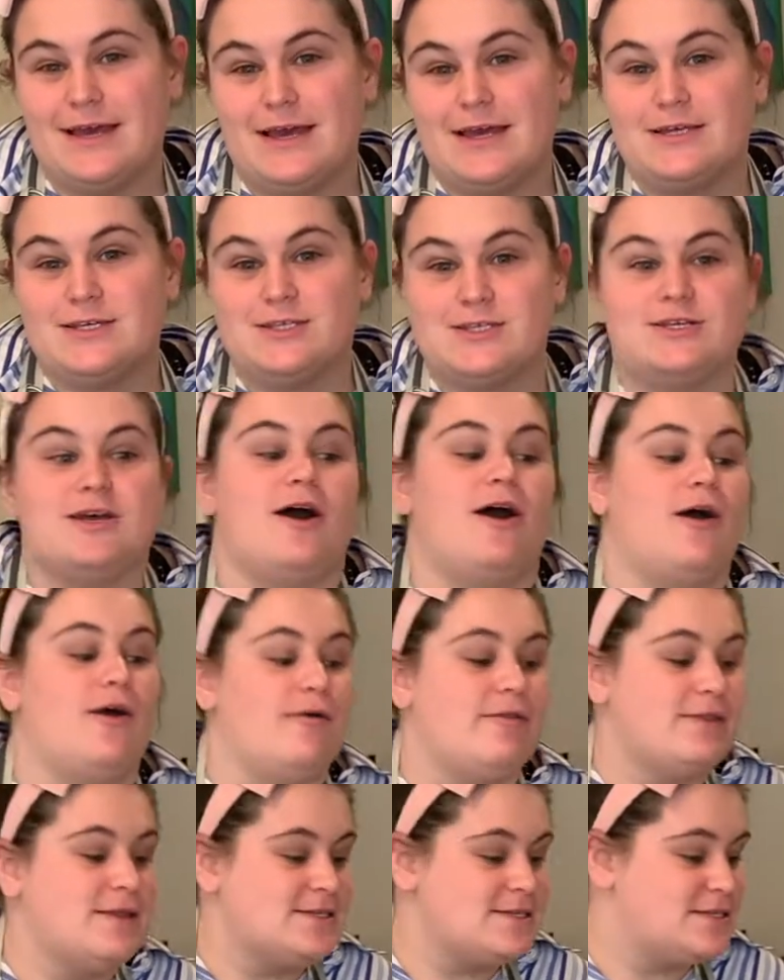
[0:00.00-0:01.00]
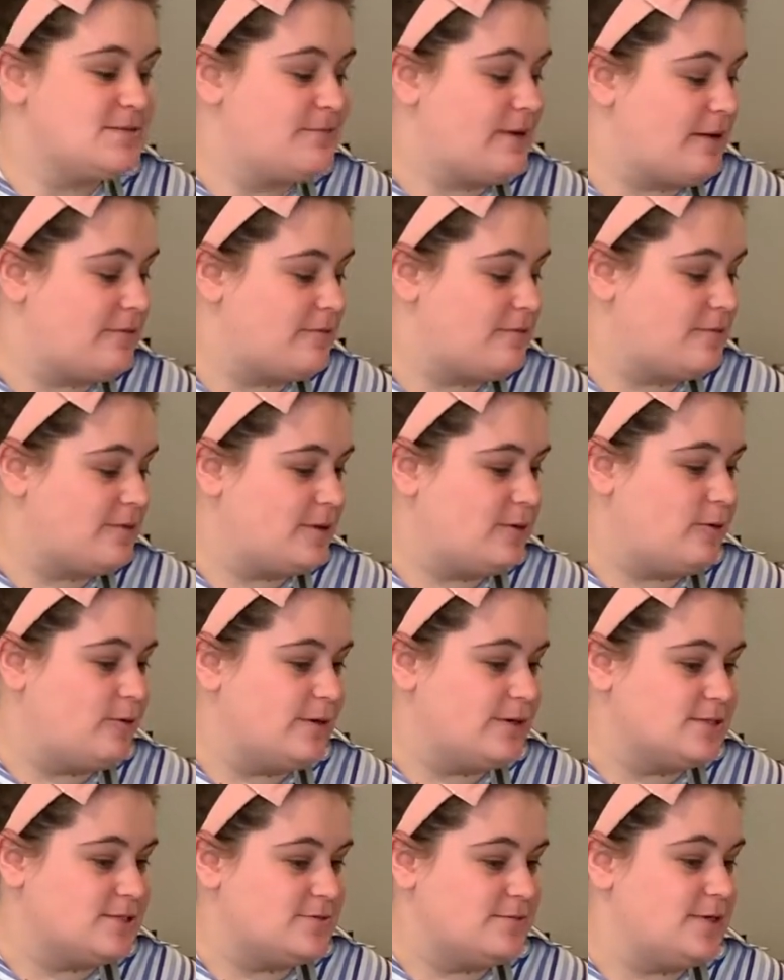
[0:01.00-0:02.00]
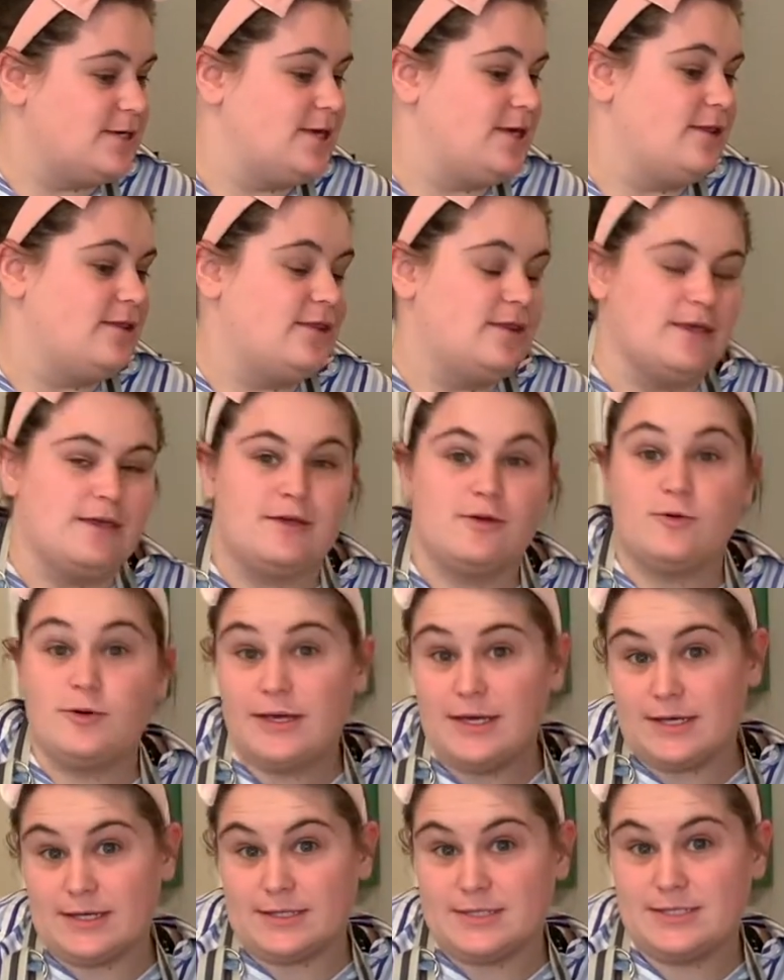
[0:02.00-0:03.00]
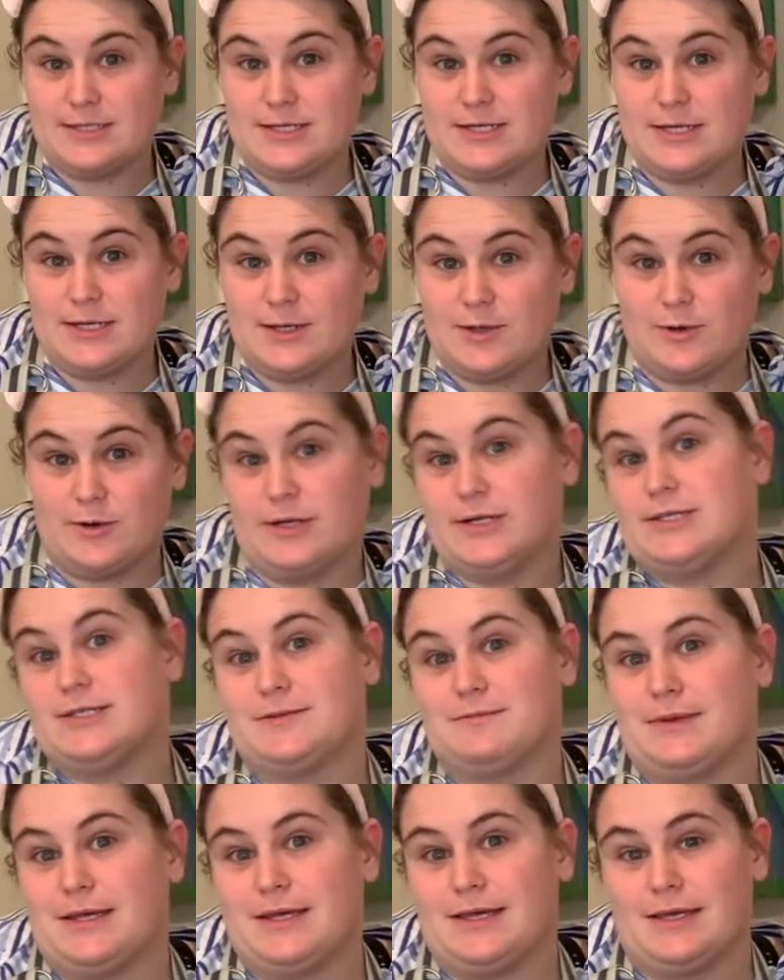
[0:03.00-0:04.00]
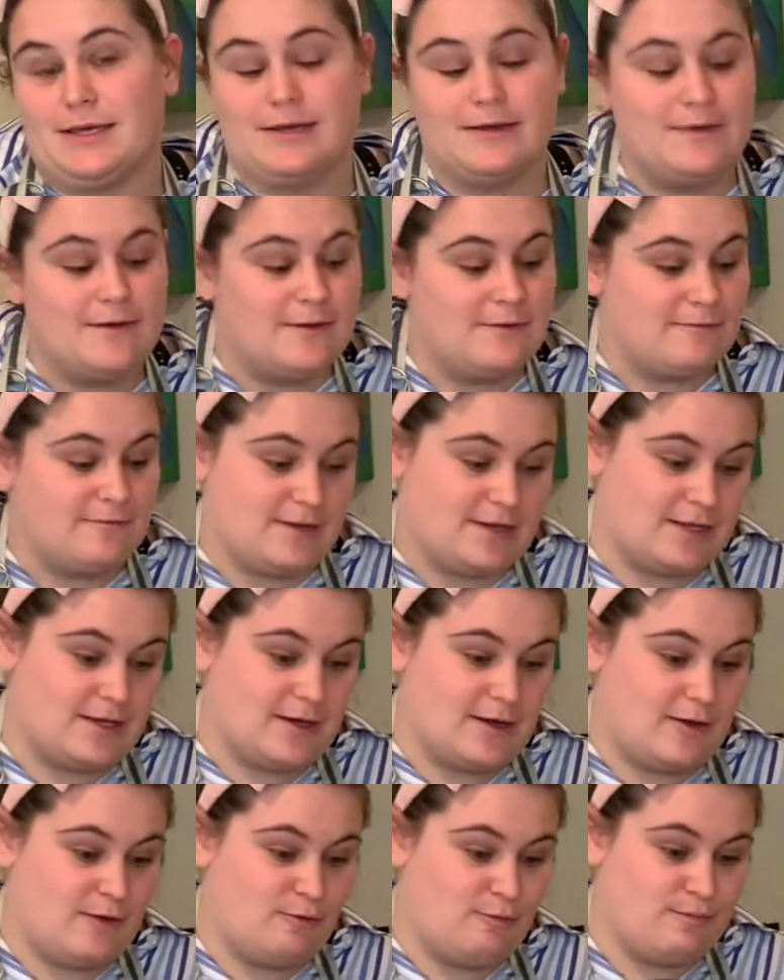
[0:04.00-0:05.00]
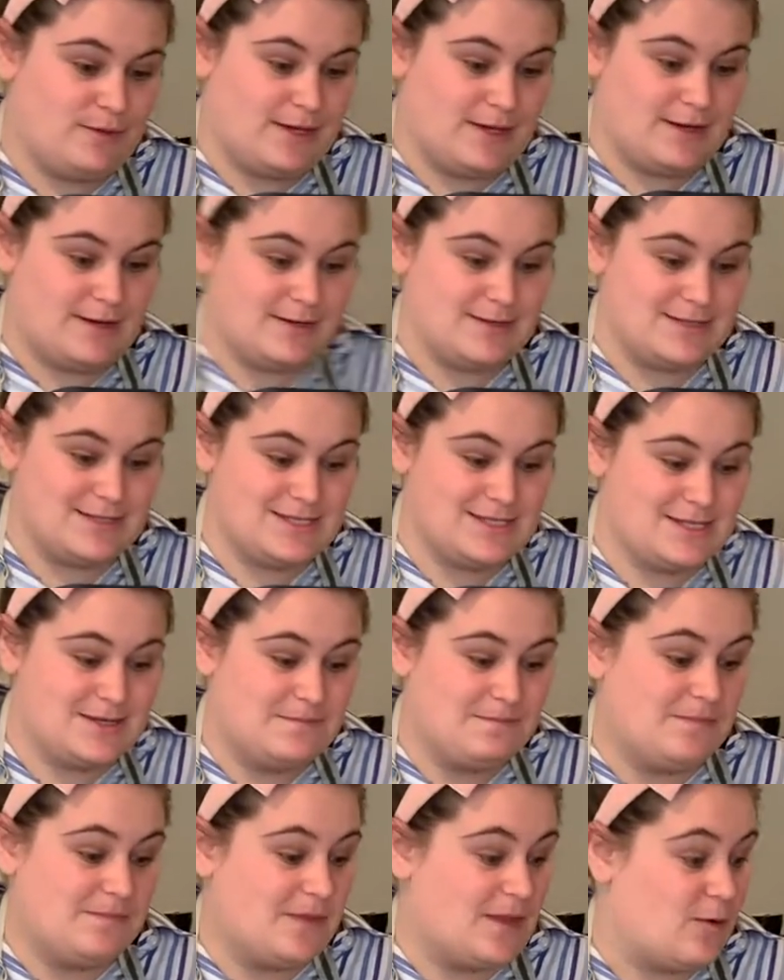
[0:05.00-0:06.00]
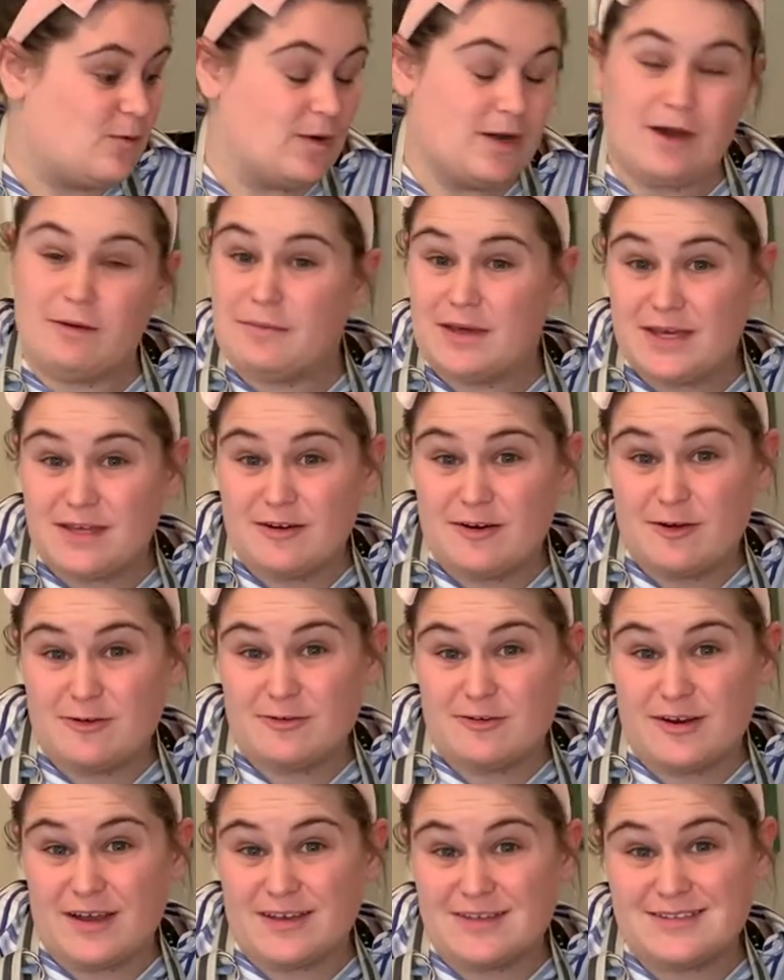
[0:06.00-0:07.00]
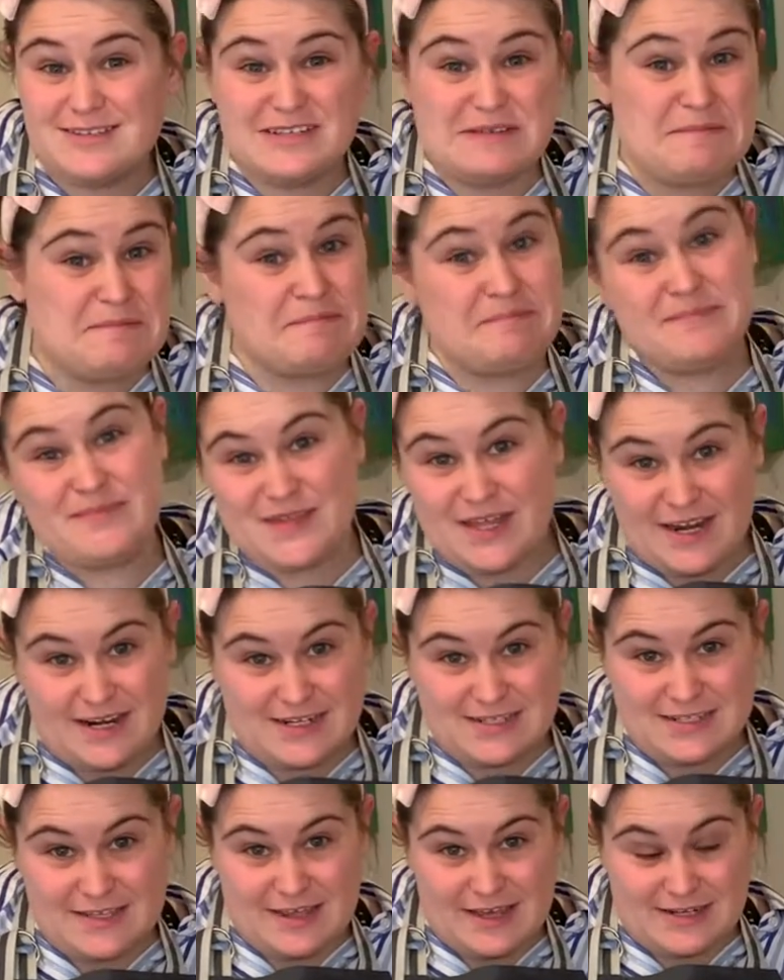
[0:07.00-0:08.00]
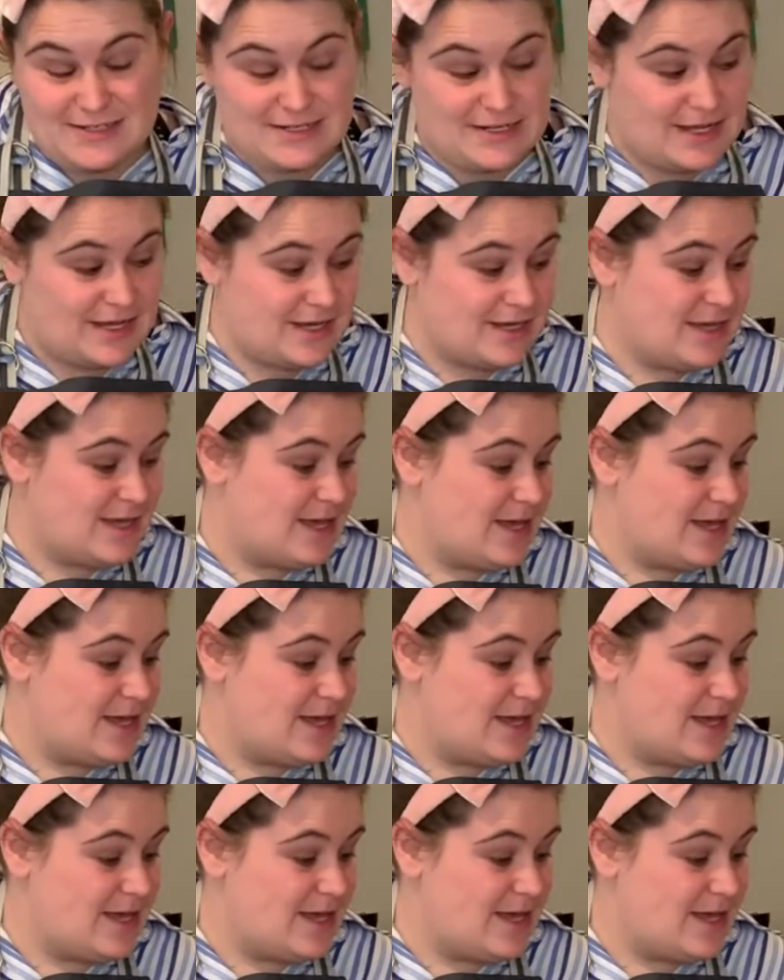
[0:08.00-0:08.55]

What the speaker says: So this is probably going to be the quickest quarantine baking video because we're not making our own crust, not into that today.